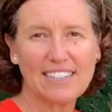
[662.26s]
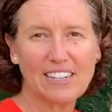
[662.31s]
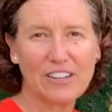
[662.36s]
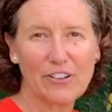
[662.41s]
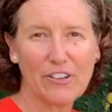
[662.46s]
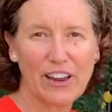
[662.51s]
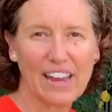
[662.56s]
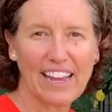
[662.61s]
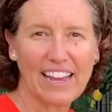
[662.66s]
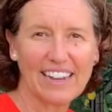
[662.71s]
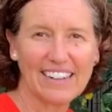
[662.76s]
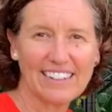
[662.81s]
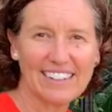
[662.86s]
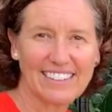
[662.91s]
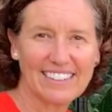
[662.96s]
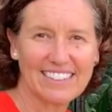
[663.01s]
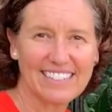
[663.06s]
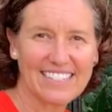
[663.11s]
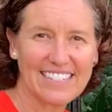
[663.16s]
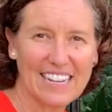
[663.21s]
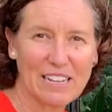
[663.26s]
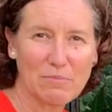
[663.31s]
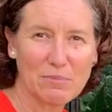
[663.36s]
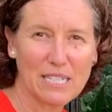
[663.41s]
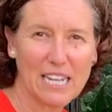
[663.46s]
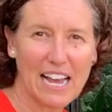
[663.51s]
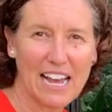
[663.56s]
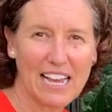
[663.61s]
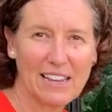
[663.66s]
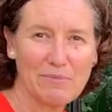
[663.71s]
in your hand at the same
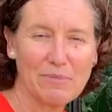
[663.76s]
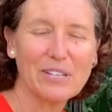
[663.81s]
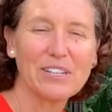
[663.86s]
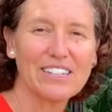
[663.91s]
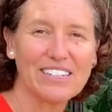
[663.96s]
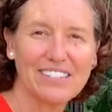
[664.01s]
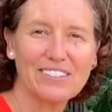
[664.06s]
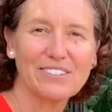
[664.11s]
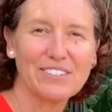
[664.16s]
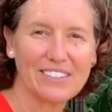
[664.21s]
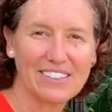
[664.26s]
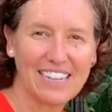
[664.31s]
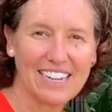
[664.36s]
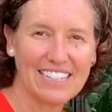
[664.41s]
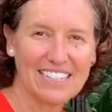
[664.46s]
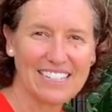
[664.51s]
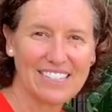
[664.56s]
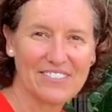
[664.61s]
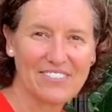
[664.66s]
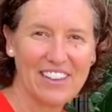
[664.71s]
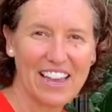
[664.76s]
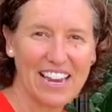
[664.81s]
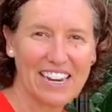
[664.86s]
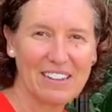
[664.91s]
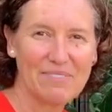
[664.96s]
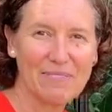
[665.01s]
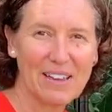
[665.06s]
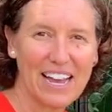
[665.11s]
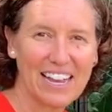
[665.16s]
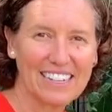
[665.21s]
time, you can utilize the fanny
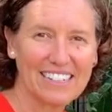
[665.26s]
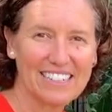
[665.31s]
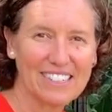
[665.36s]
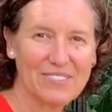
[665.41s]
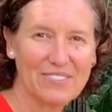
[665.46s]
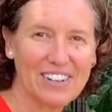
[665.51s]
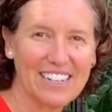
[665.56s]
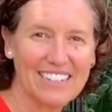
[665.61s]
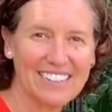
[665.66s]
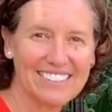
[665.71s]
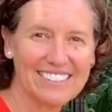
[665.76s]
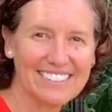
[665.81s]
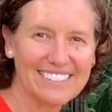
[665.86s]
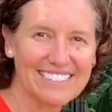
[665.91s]
pack as well.